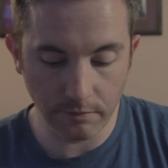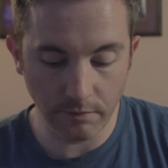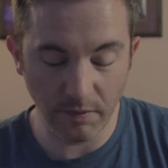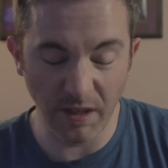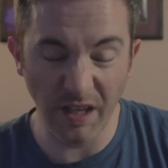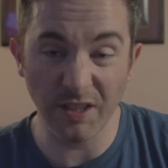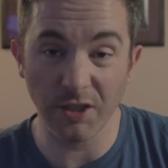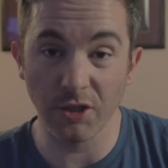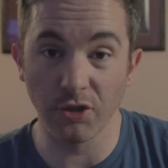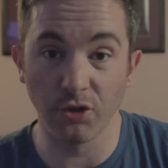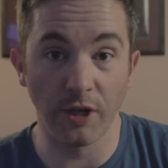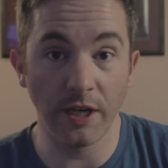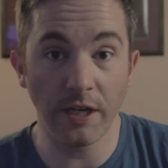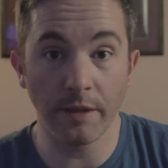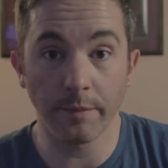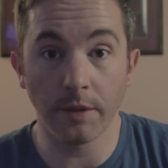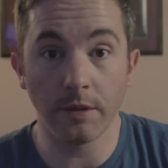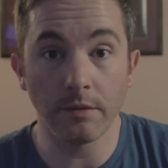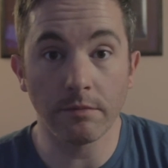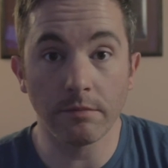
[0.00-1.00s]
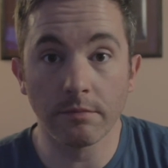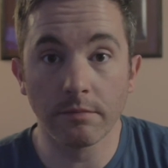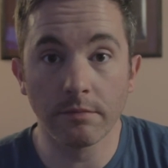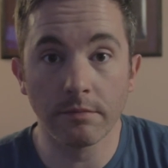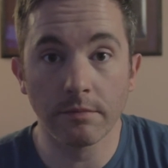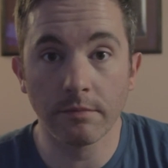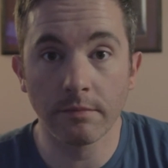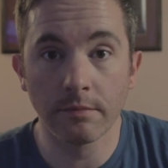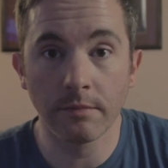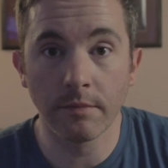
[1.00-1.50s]
it's drinkable.
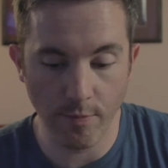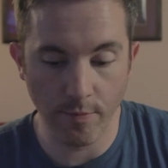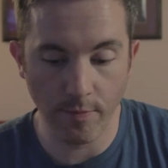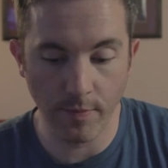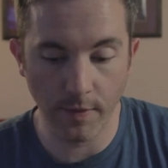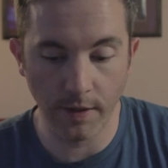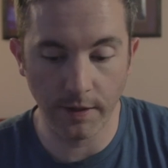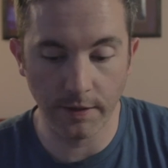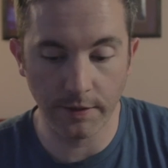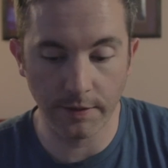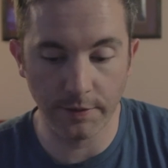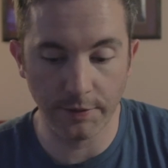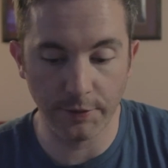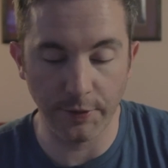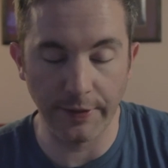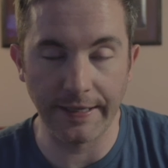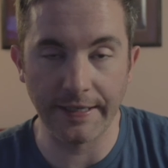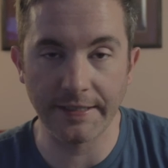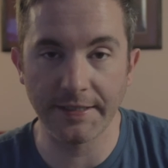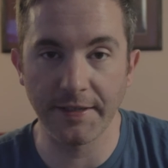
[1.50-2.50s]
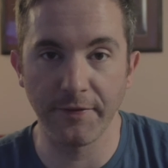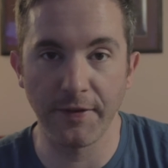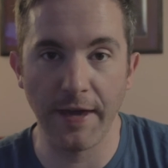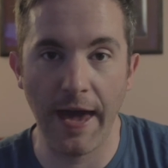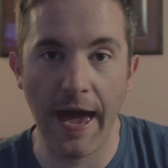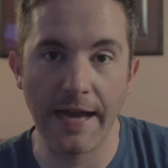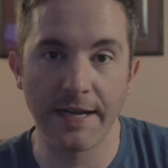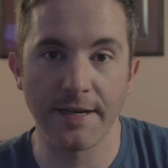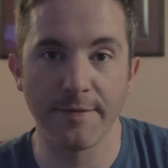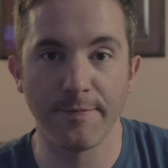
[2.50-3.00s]
So I guess if you
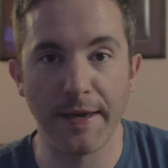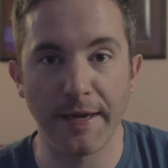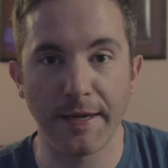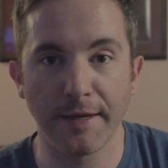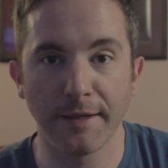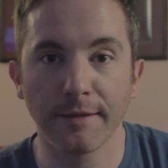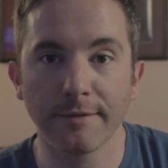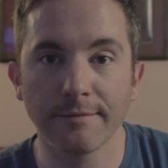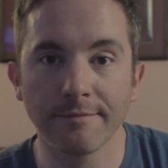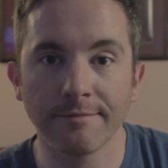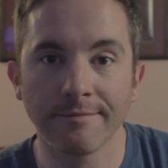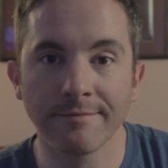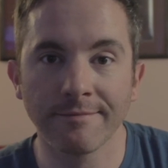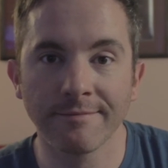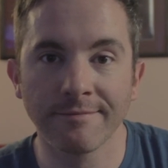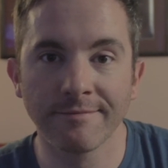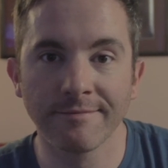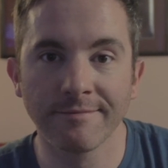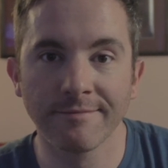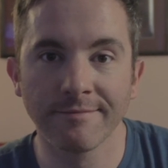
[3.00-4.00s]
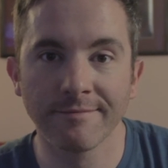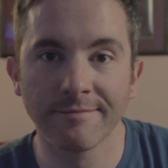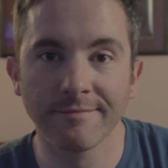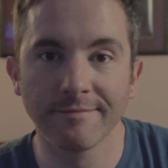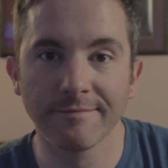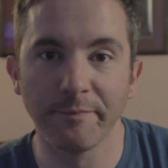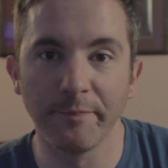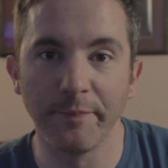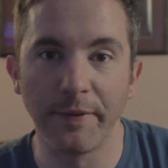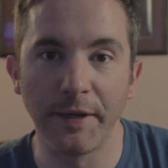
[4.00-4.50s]
had to make
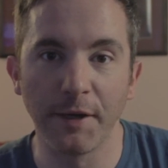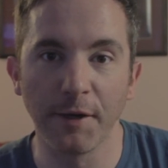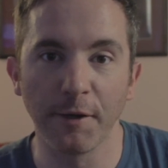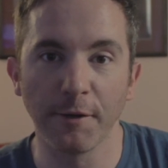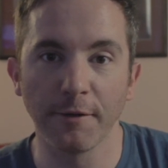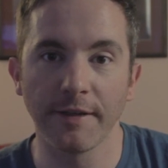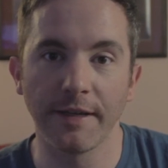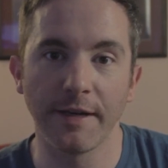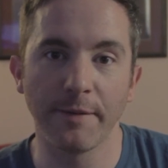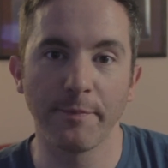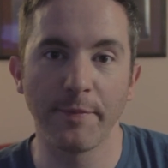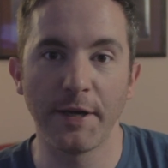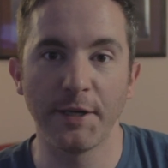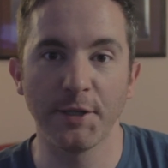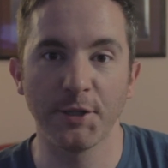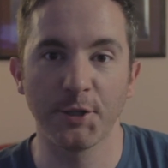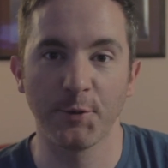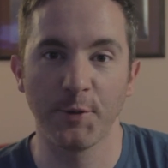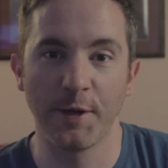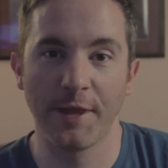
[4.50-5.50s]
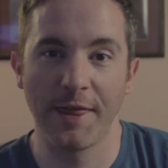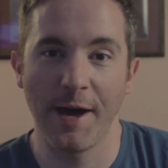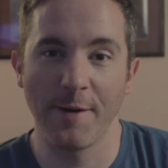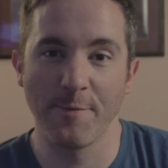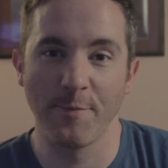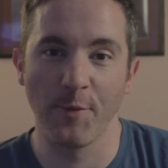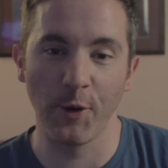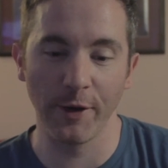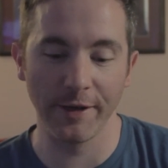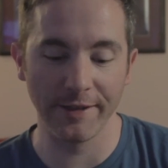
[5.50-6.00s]
beer in a pinch
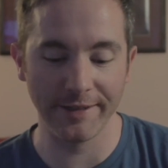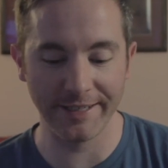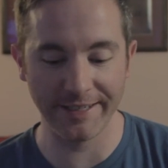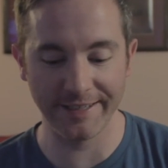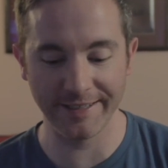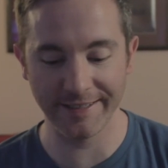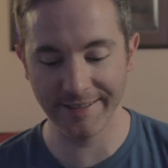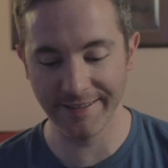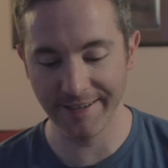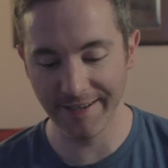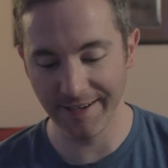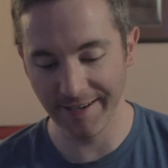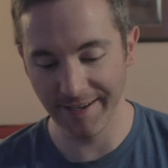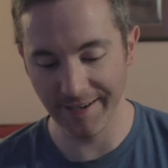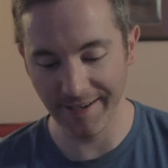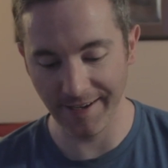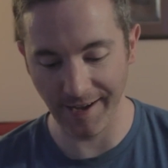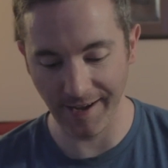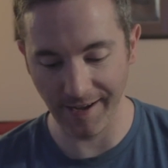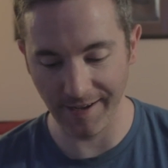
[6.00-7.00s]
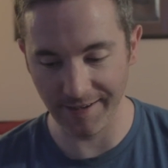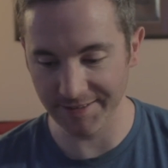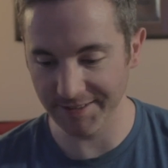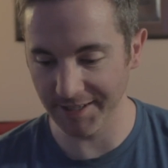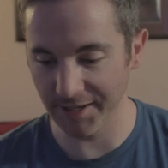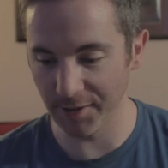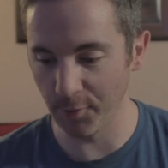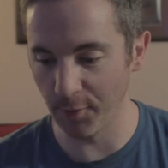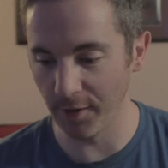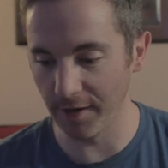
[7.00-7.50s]
without boiling it, it's
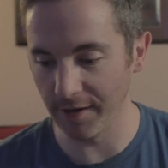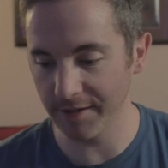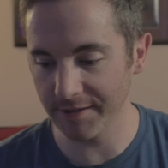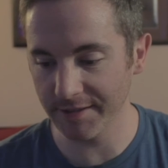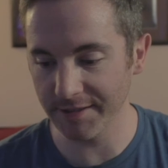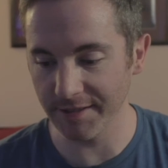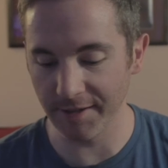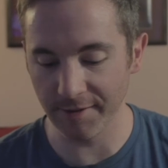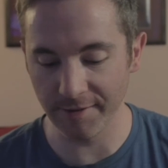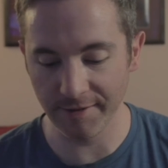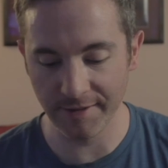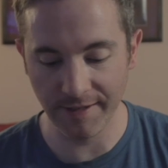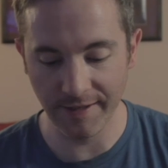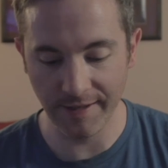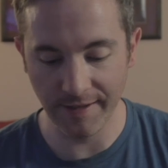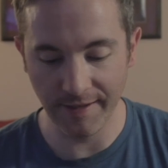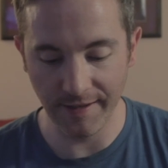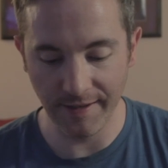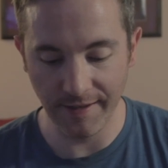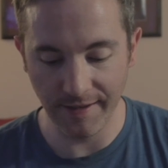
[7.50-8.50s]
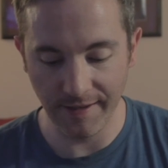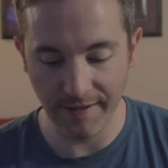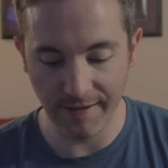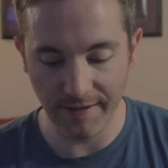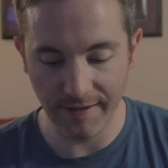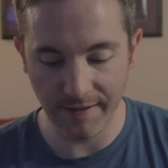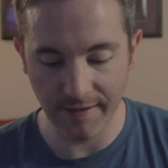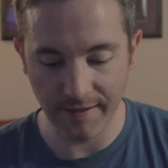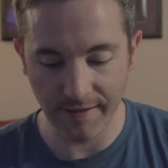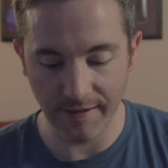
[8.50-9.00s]
gonna work. So
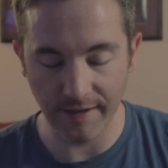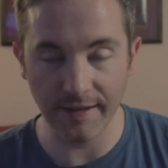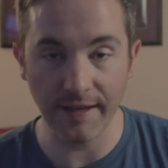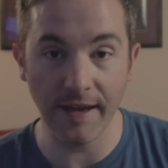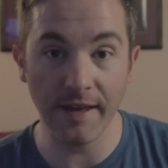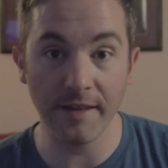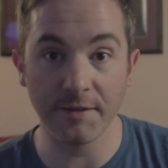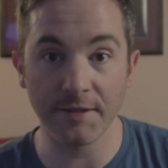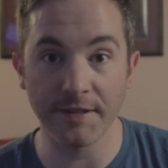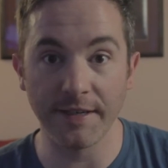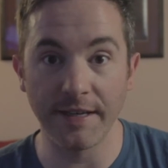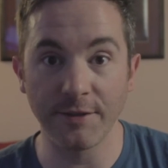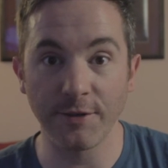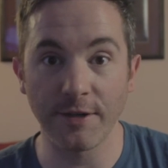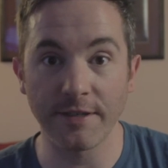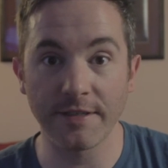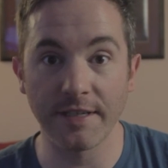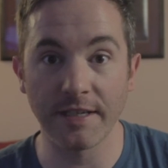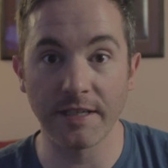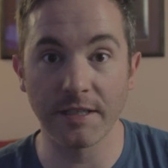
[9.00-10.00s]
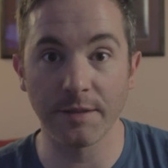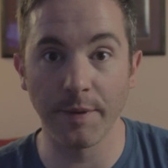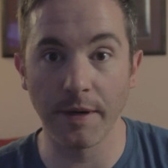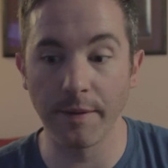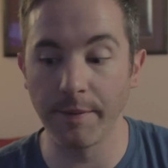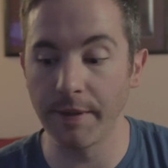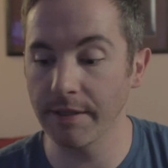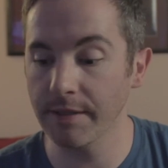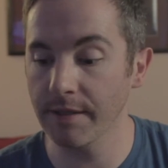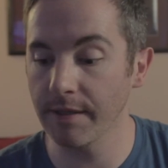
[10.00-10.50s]
yeah, it was an interesting
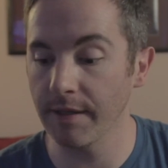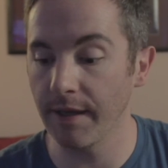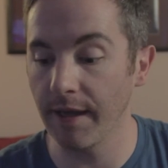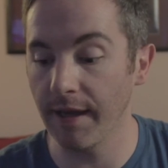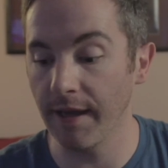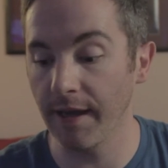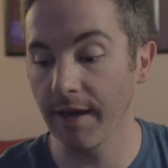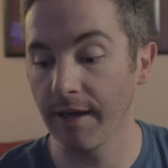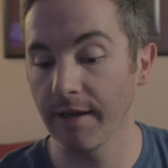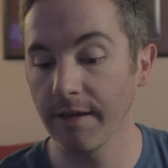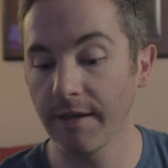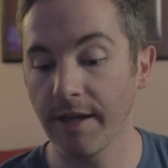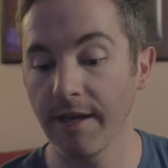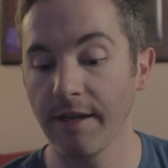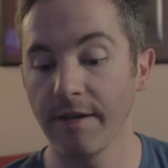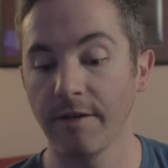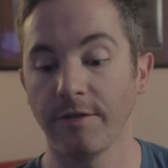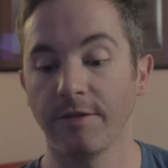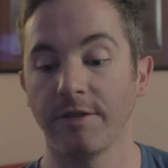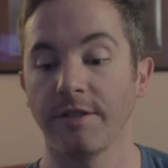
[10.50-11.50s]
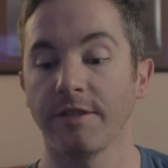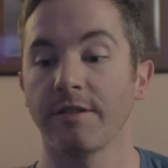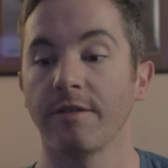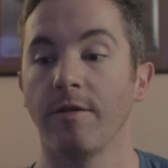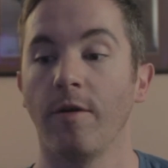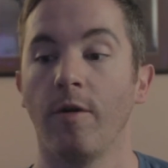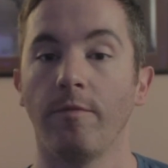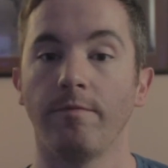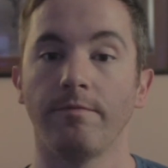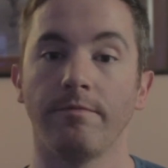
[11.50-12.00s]
experiment. And again, just
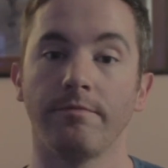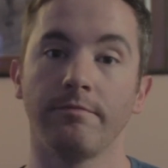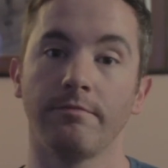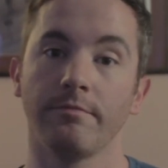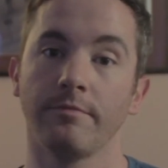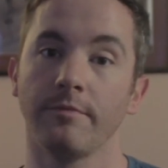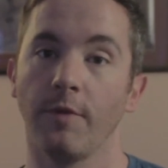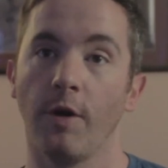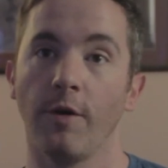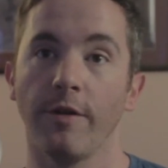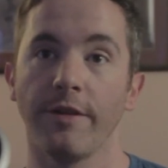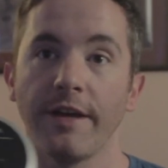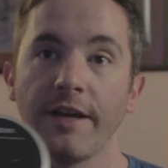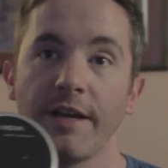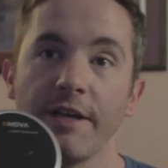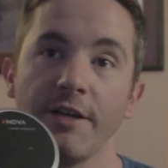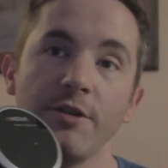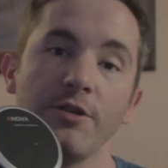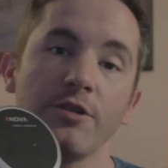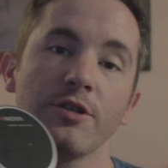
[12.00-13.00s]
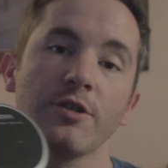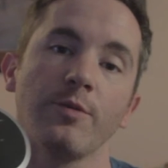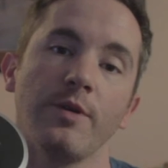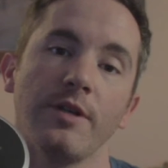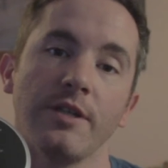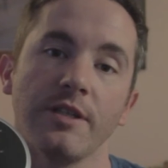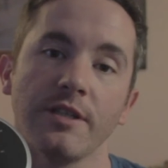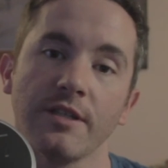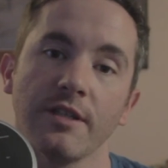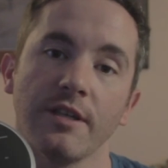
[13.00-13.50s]
the only thing I used
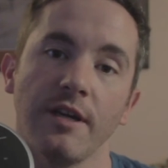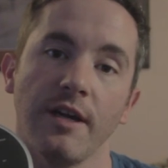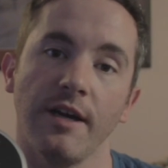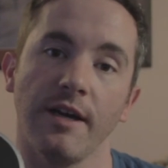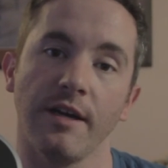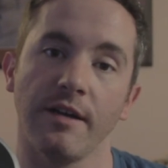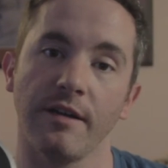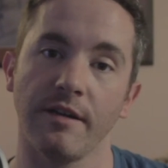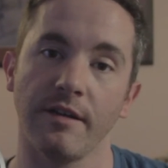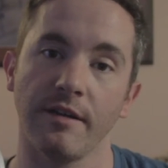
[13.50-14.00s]
was my